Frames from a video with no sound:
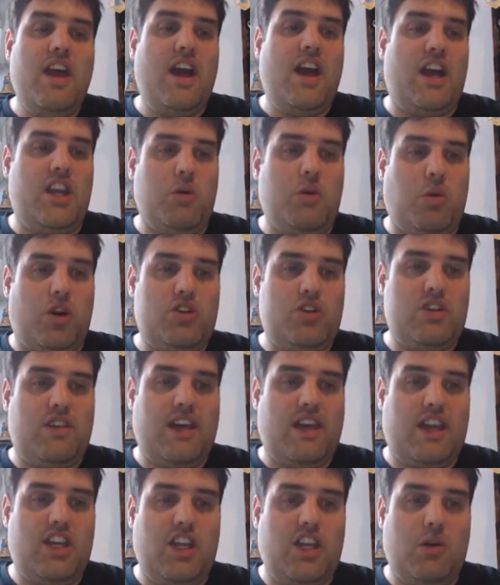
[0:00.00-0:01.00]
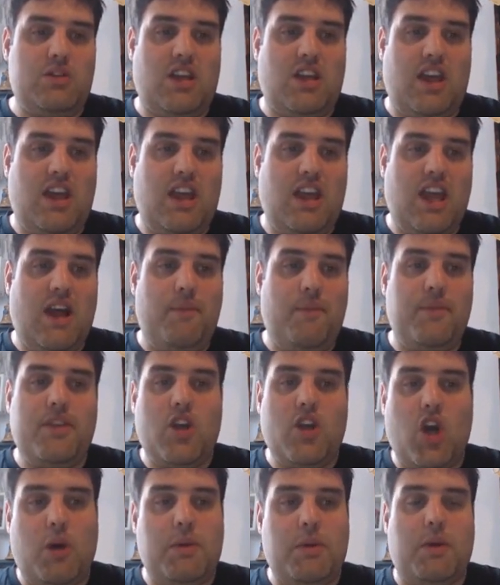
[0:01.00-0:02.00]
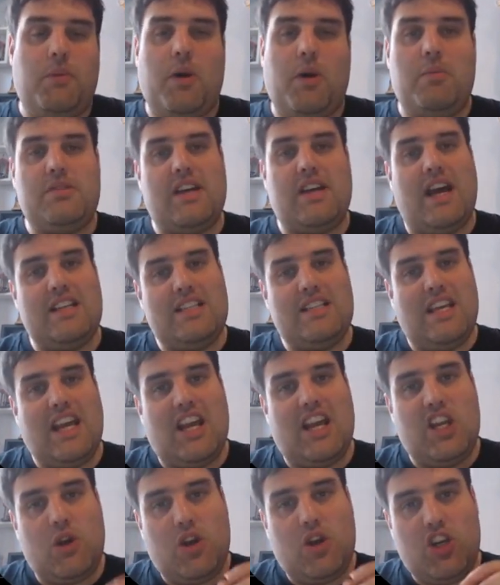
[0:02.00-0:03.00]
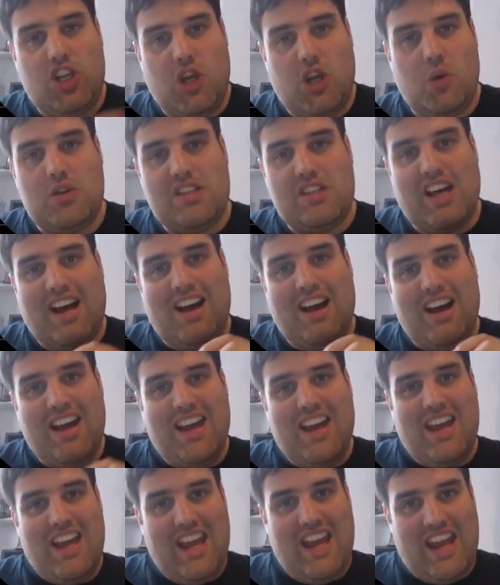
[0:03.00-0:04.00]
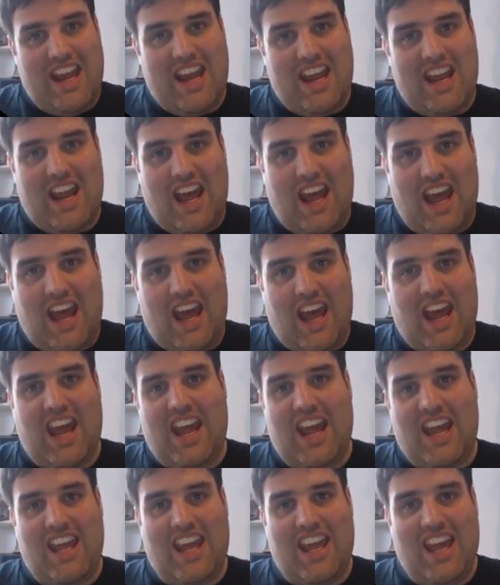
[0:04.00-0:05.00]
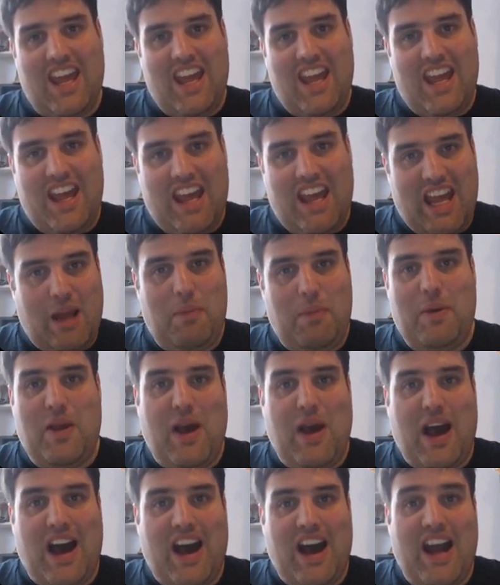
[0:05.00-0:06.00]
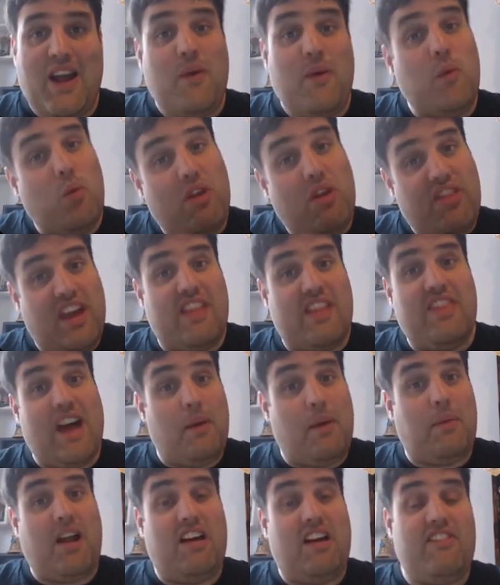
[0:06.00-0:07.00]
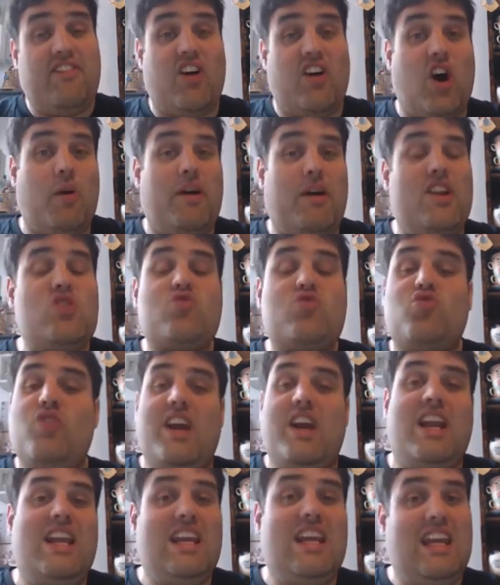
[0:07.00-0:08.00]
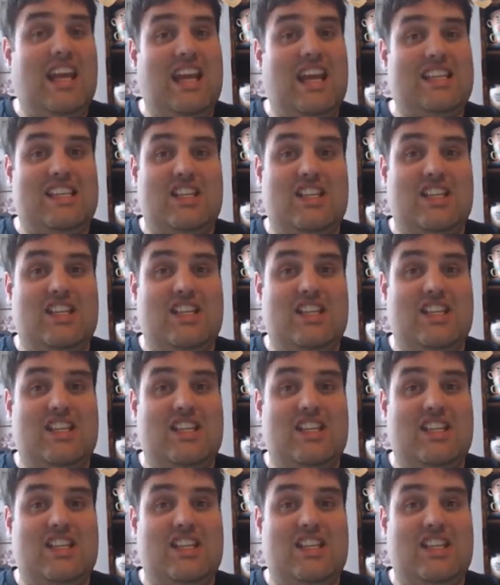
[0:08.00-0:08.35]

and you want to then use it here, copy that prompt ID, and you can use that in a API within that platform, and it's really easy